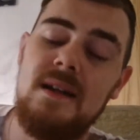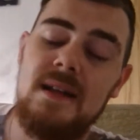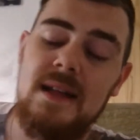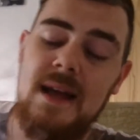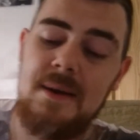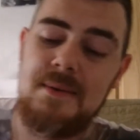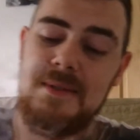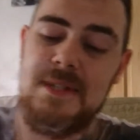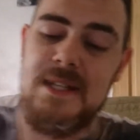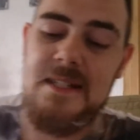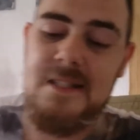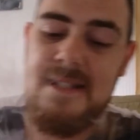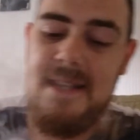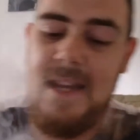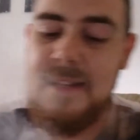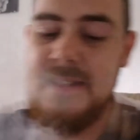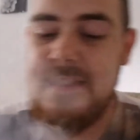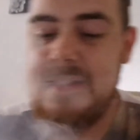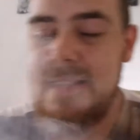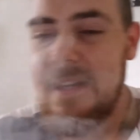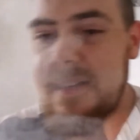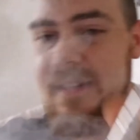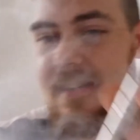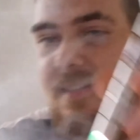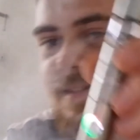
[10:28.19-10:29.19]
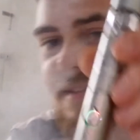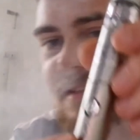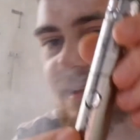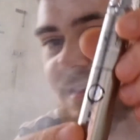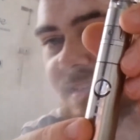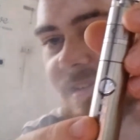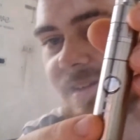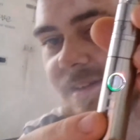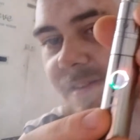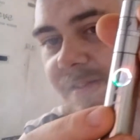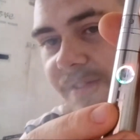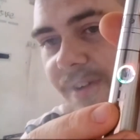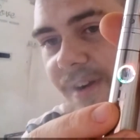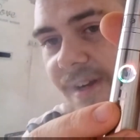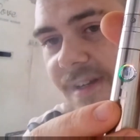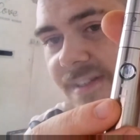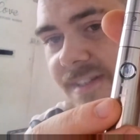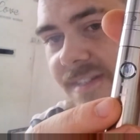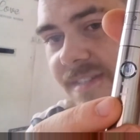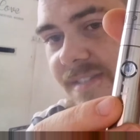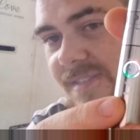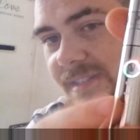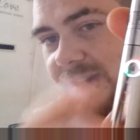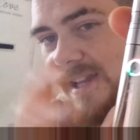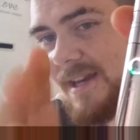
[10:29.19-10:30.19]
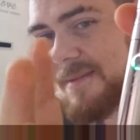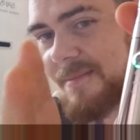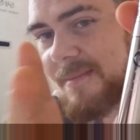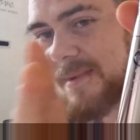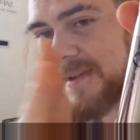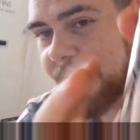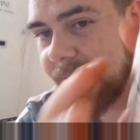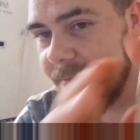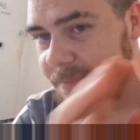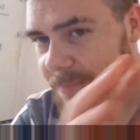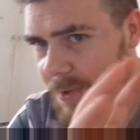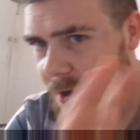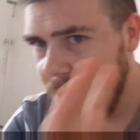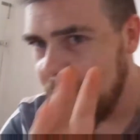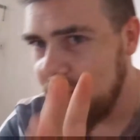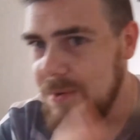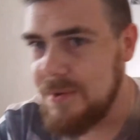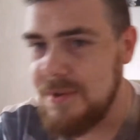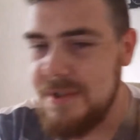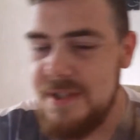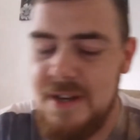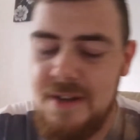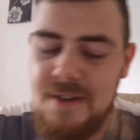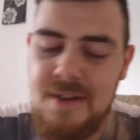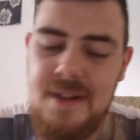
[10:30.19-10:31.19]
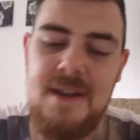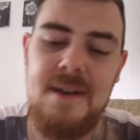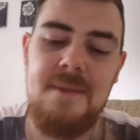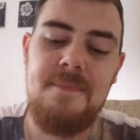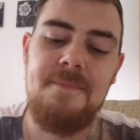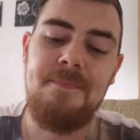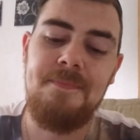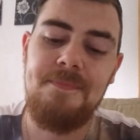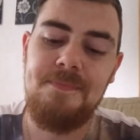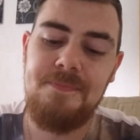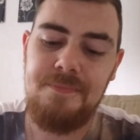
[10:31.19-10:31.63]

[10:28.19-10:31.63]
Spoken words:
That was it, 10 seconds, and the device is telling me, whoa, slow down,